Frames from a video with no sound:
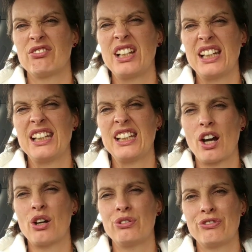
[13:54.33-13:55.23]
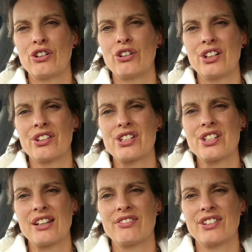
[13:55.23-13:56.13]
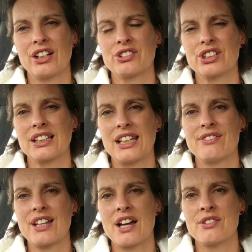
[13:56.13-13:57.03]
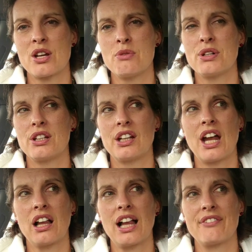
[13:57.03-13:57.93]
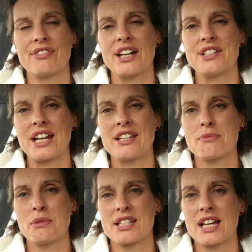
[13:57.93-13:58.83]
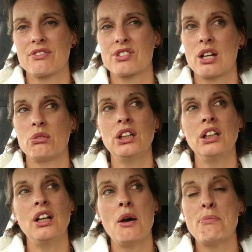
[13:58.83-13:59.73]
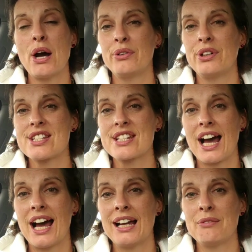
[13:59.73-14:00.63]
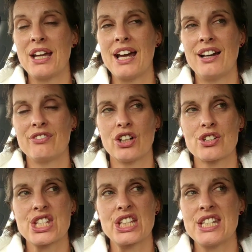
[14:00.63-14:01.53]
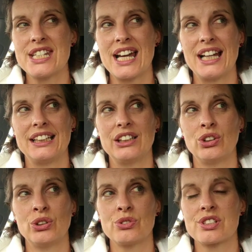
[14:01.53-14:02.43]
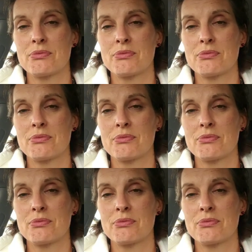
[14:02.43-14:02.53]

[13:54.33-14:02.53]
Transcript: really go for another shift. I'll just leave that as open and I'll have that day to myself. So bonus time, yeah, I've got Sunday all